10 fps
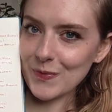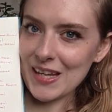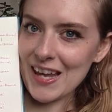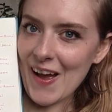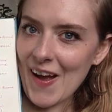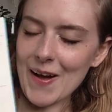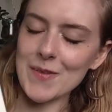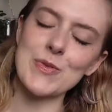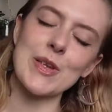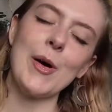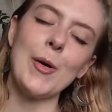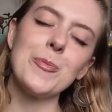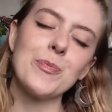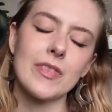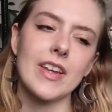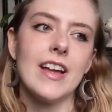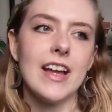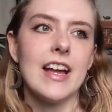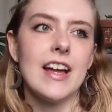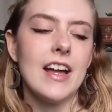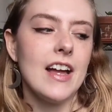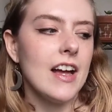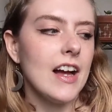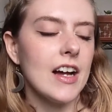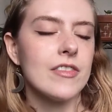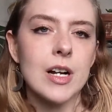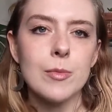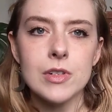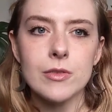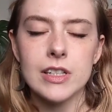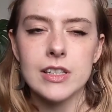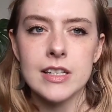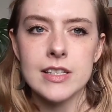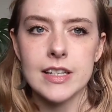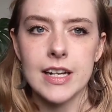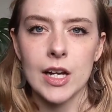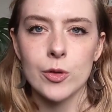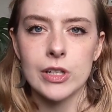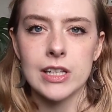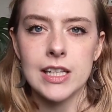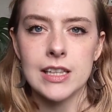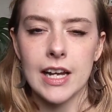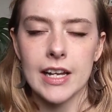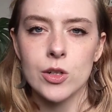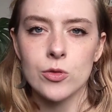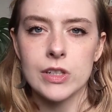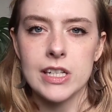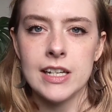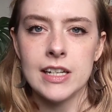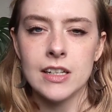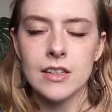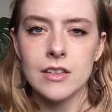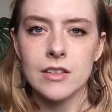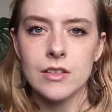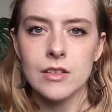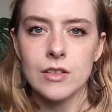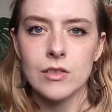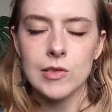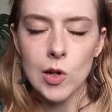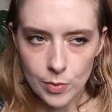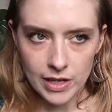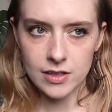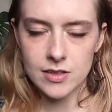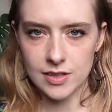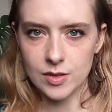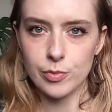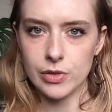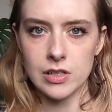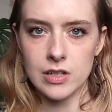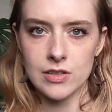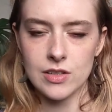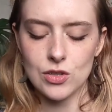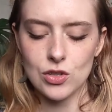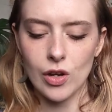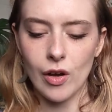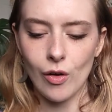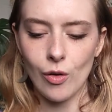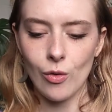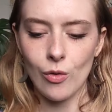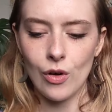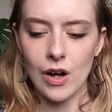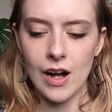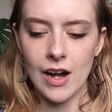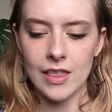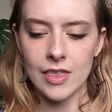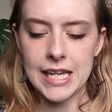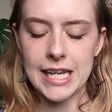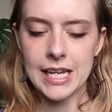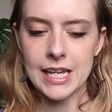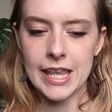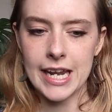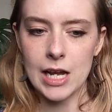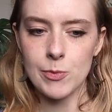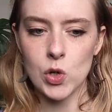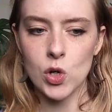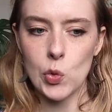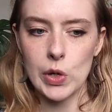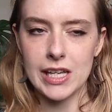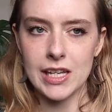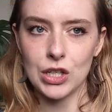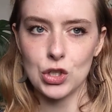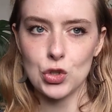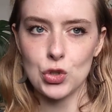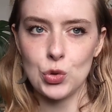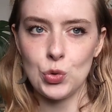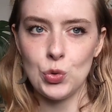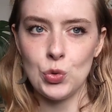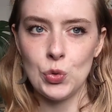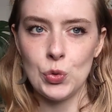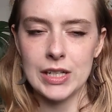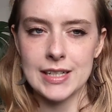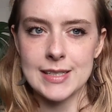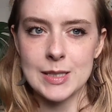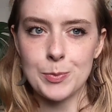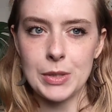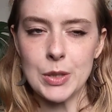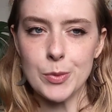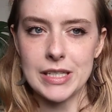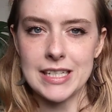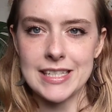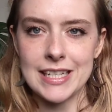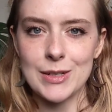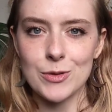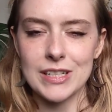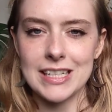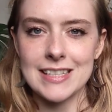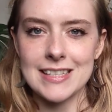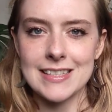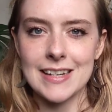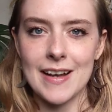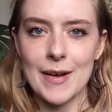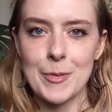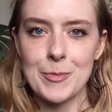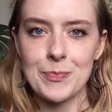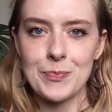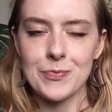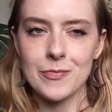Yeah, so I've come to realize that I really like reading romance in books, so I think that I'm going to experiment and read some,